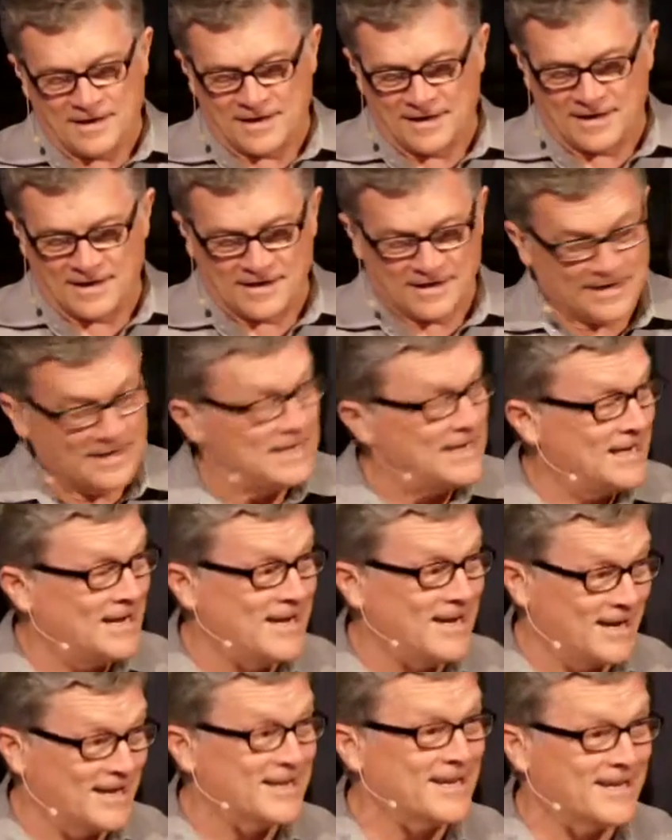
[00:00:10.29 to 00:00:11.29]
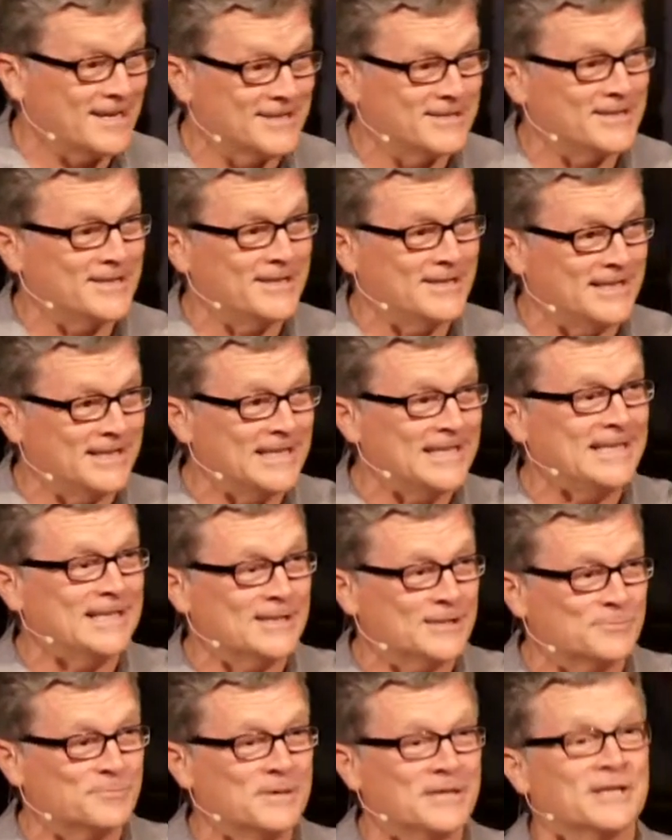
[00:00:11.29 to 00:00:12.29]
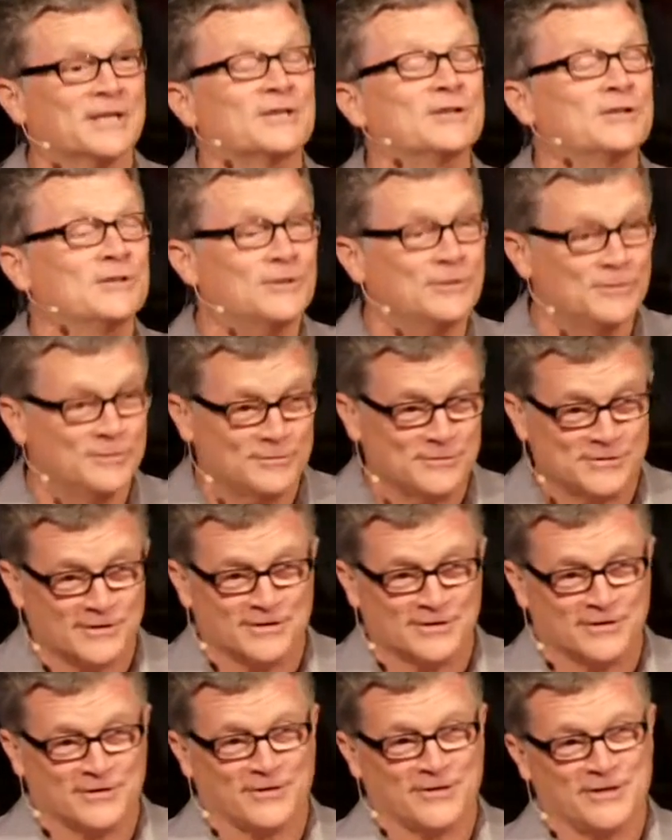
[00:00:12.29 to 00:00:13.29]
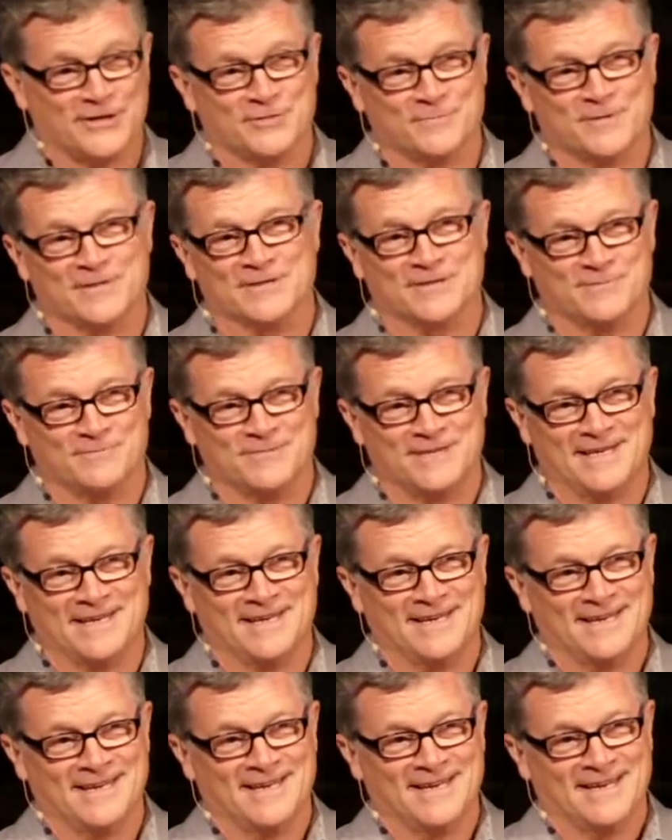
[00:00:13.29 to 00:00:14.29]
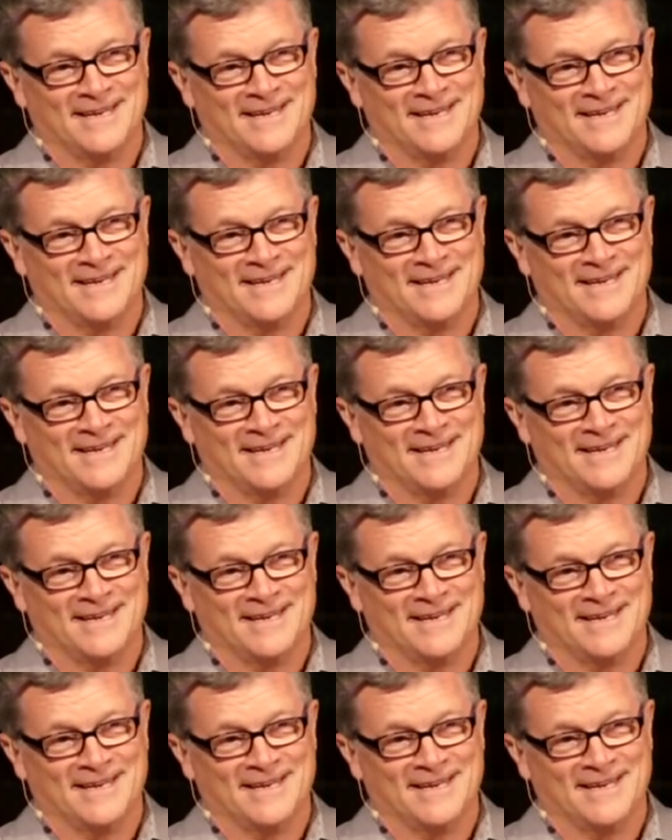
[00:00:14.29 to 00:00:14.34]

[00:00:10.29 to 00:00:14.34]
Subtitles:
And he, I got to tell you, he has been a huge encouragement to me